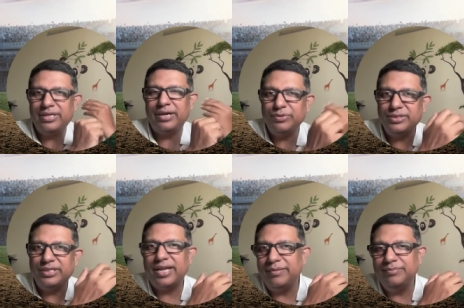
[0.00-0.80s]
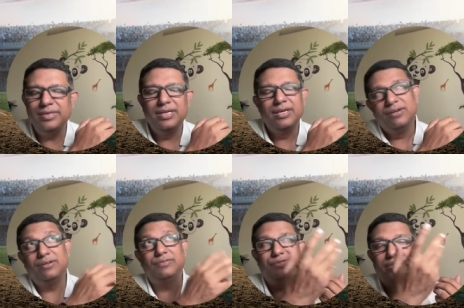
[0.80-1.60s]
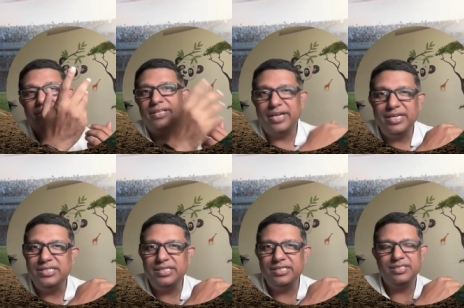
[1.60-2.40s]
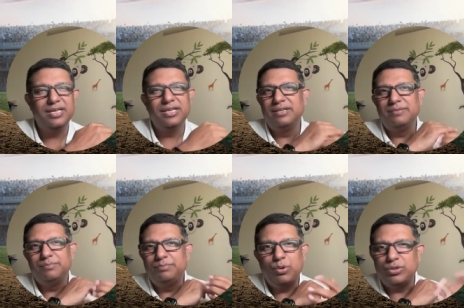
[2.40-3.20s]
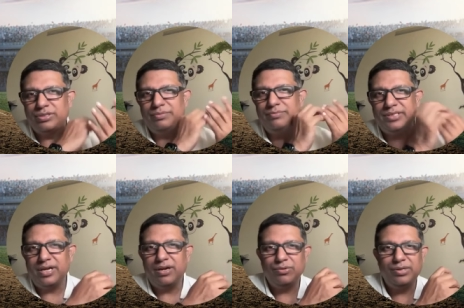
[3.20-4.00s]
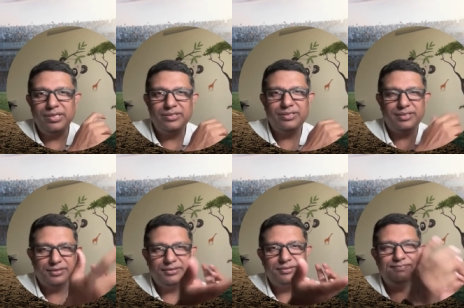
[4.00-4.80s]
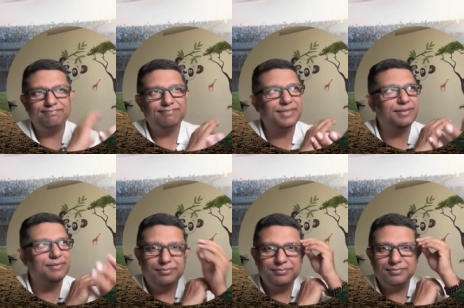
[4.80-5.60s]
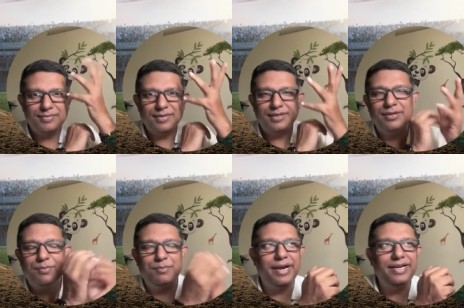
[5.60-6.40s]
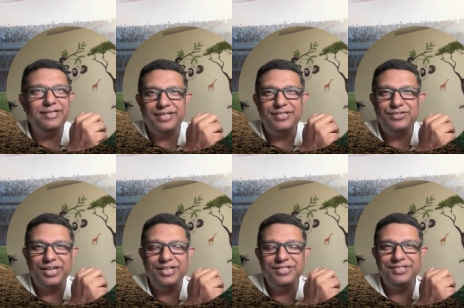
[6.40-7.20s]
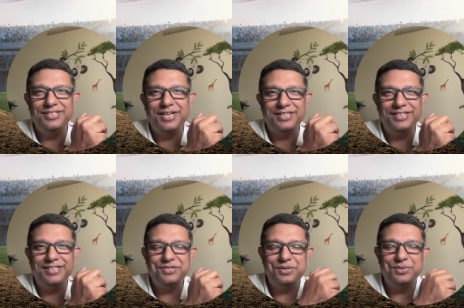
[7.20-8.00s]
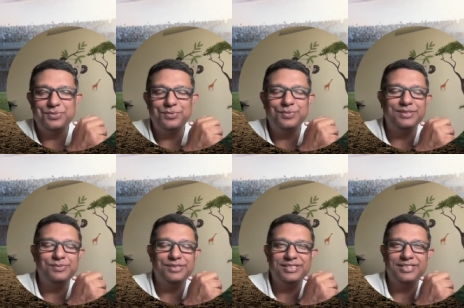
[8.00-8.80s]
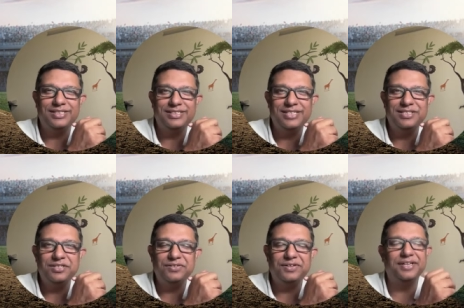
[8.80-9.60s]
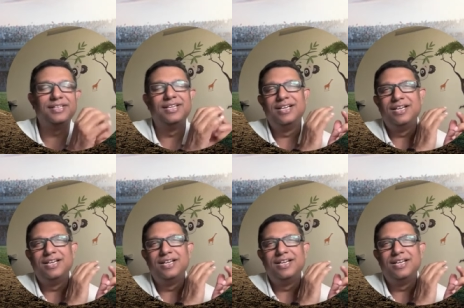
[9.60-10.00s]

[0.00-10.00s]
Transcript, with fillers: that was the time of say the 90s post mr ganguly's you know mindset change that he introduced with, with uh, indian cricket